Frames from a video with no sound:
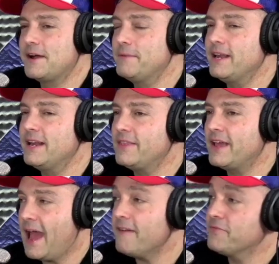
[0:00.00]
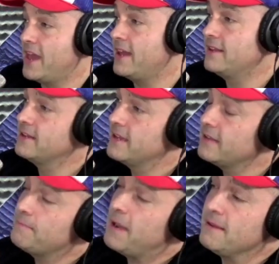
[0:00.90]
I mean, they have that in
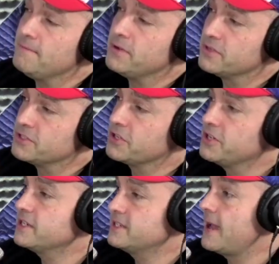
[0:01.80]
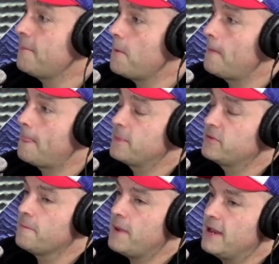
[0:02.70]
like bodybuilding's a good example. Right.
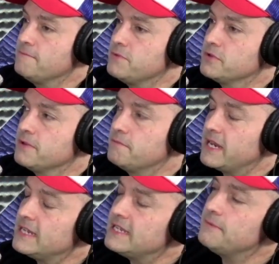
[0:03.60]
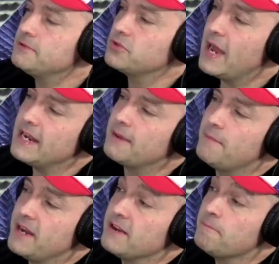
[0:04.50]
So bodybuilding, but I did
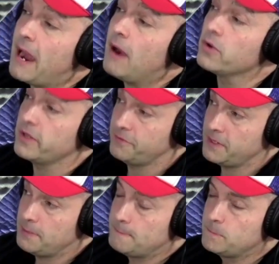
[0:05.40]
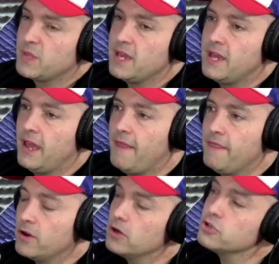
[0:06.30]
competitive powerlifting,
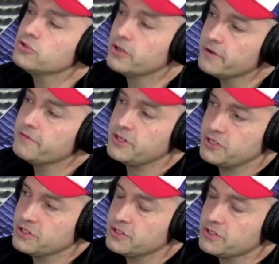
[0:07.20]
and there are divisions.